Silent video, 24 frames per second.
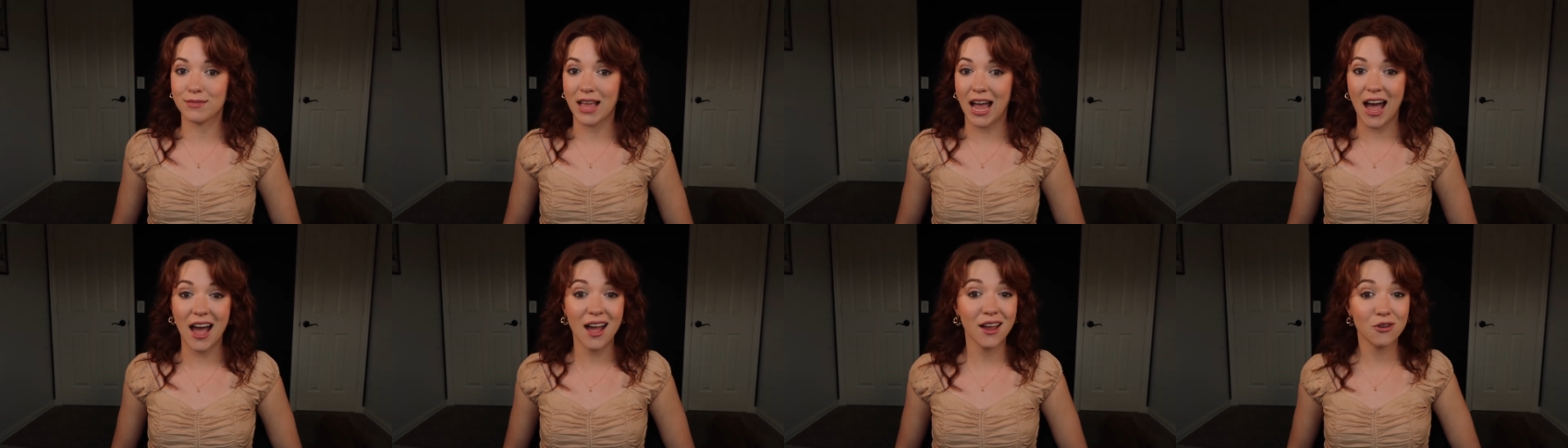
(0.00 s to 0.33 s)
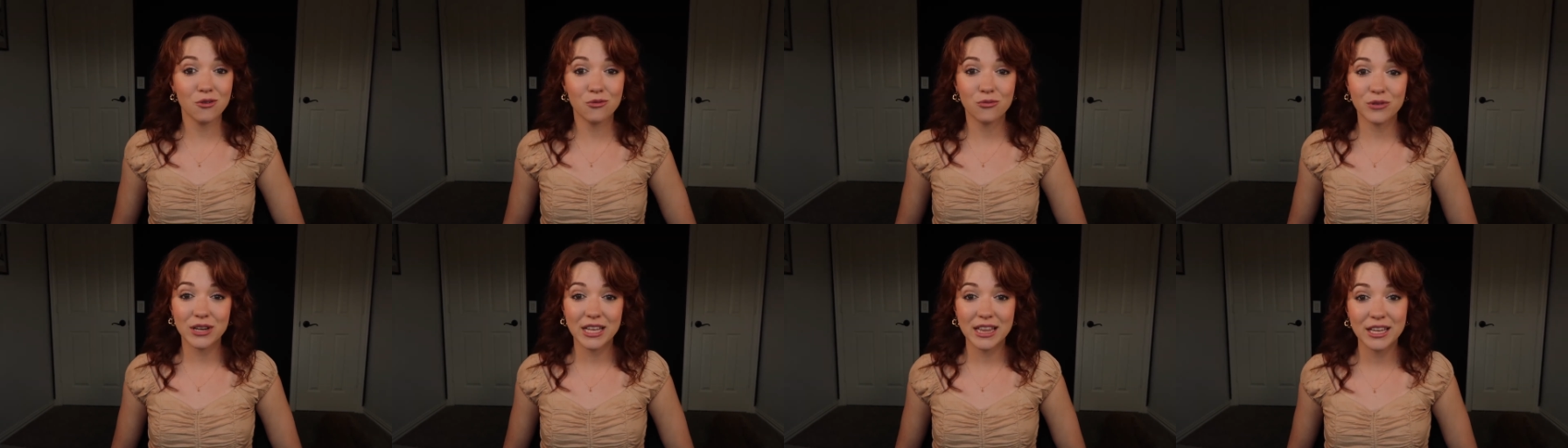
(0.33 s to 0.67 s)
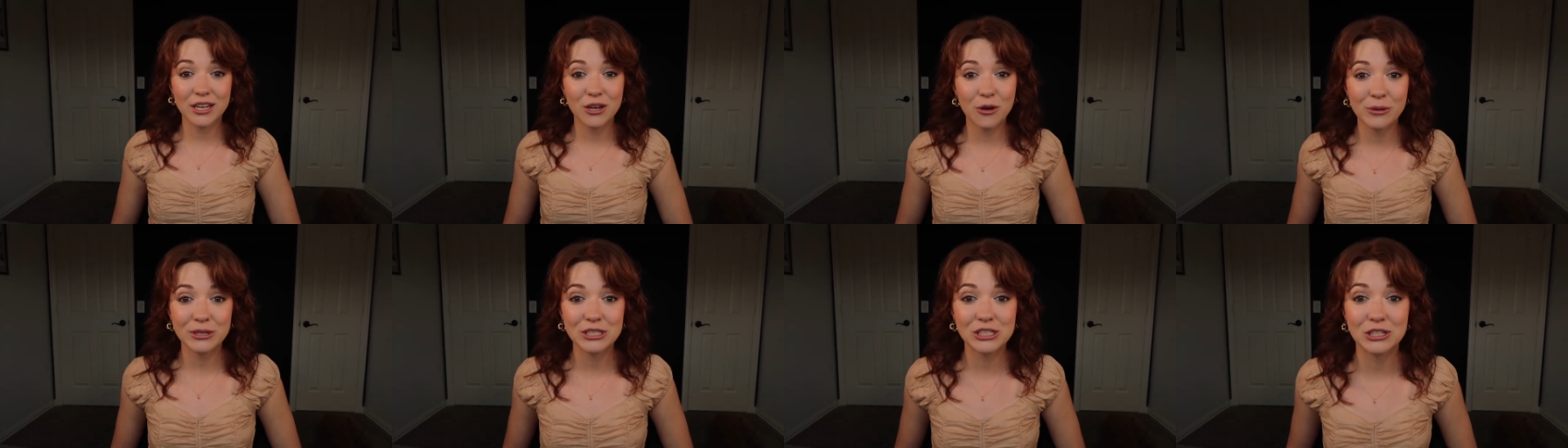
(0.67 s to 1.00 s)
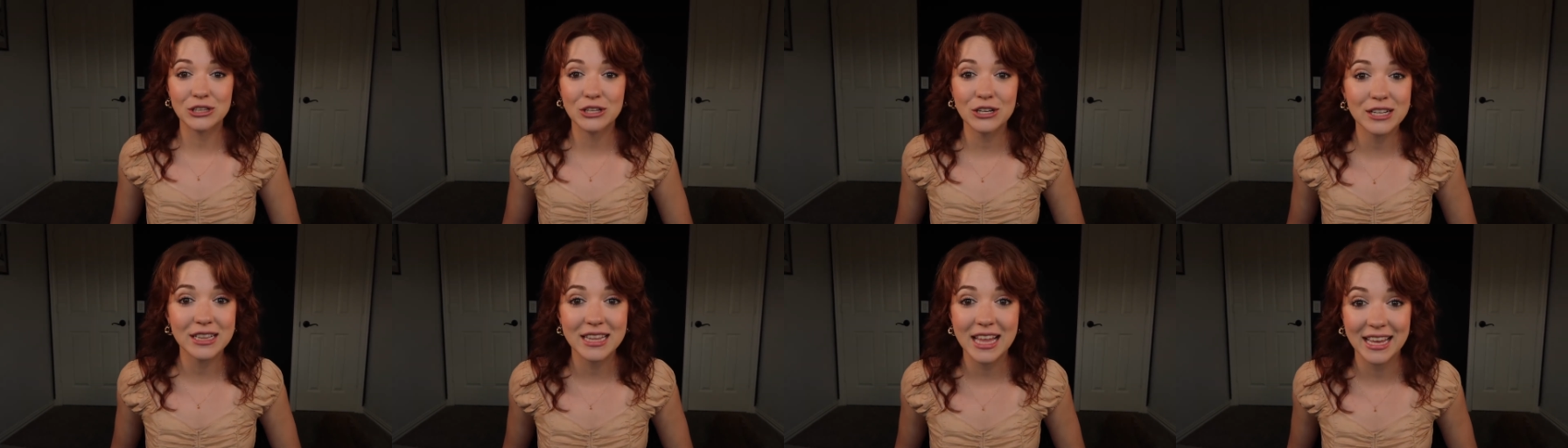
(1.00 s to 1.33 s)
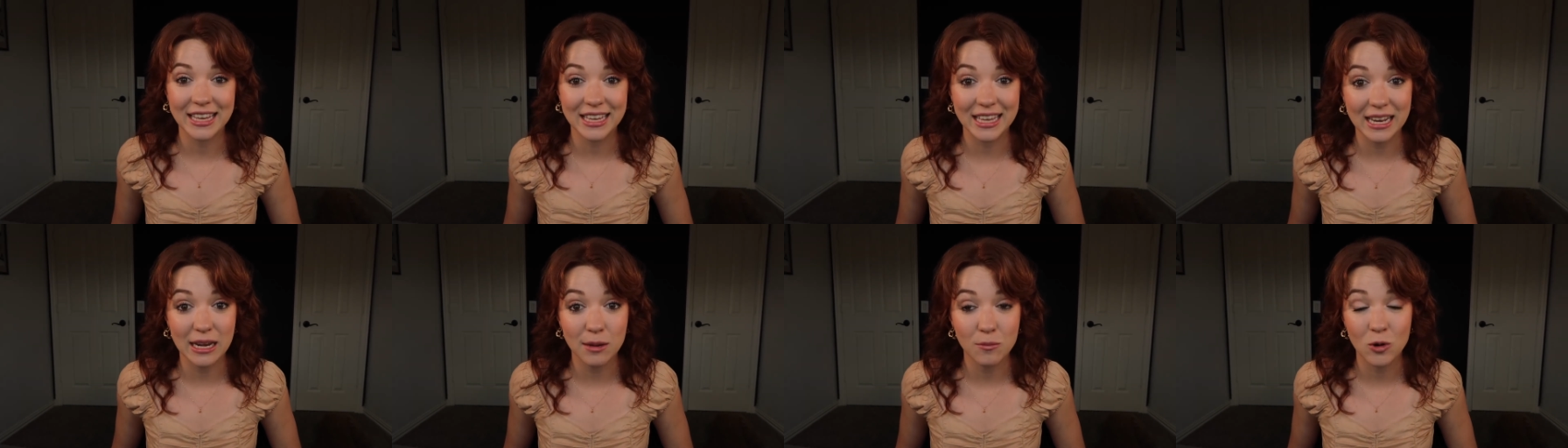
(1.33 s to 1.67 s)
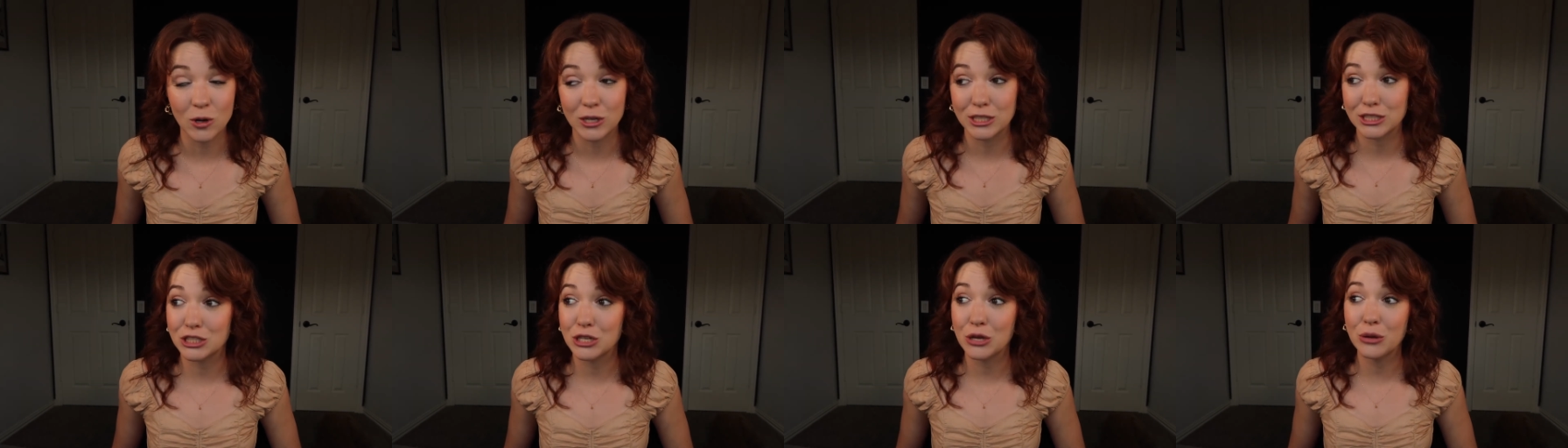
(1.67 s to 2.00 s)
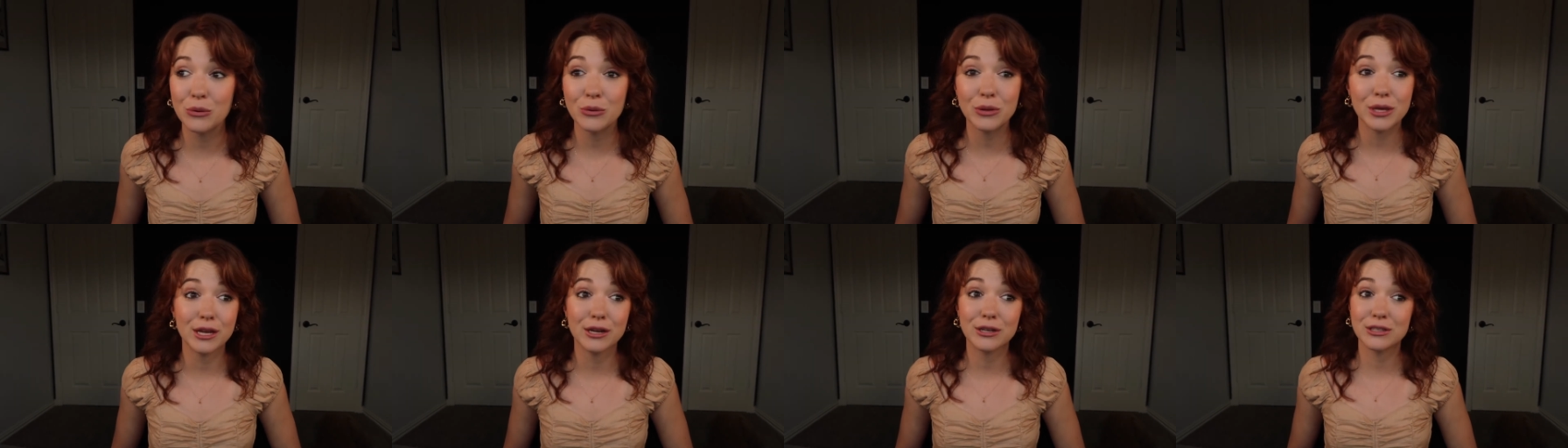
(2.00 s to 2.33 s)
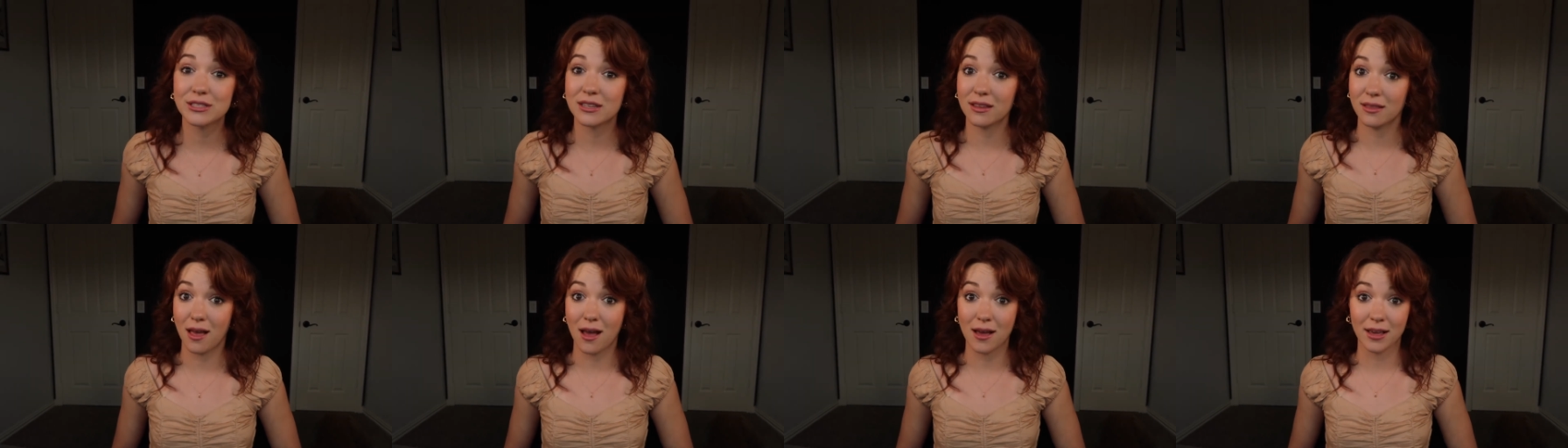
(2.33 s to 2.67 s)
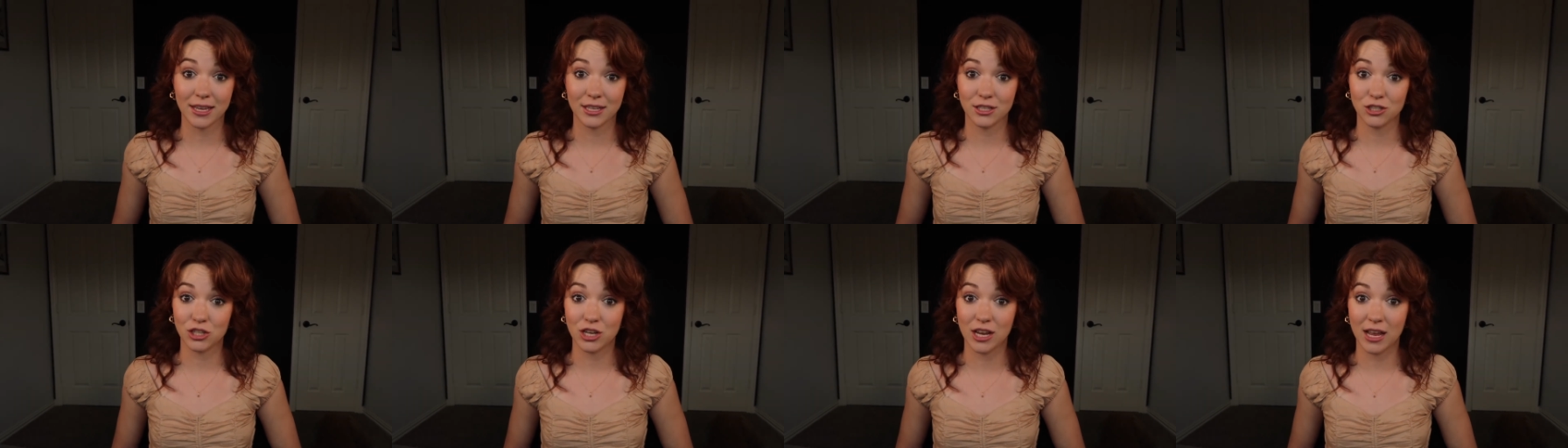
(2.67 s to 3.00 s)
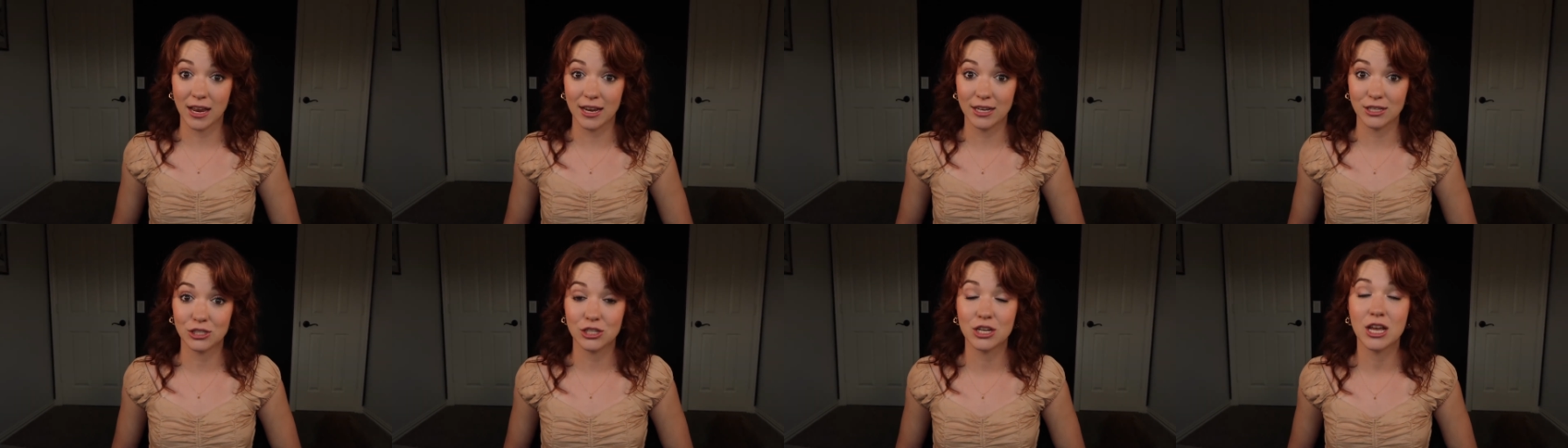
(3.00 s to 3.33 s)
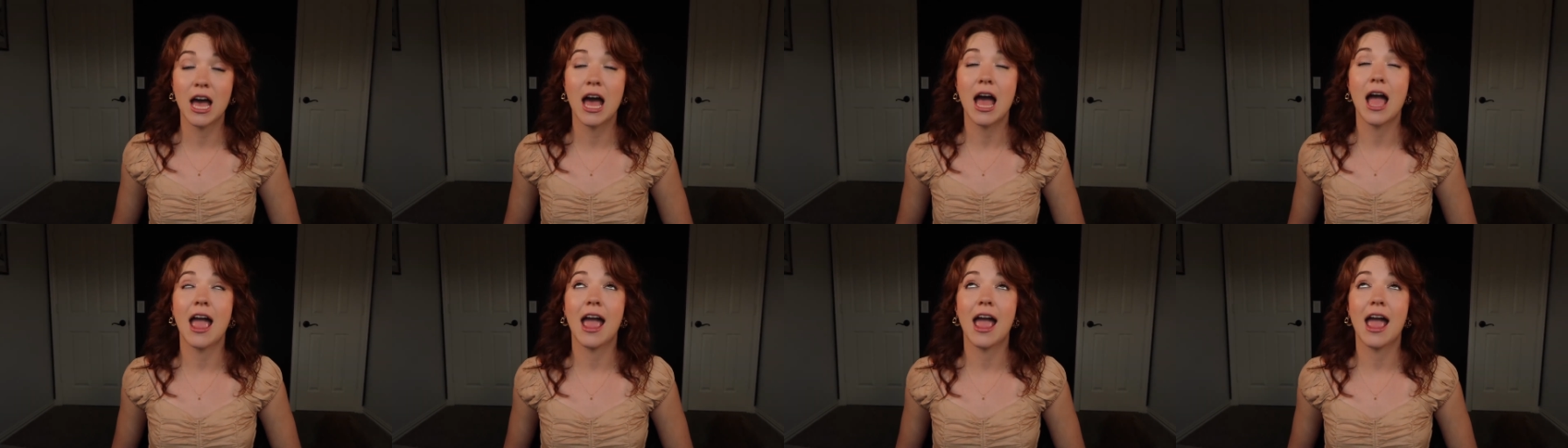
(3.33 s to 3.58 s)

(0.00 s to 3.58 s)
I don't really know what you look like anymore. Two years, a lot can change.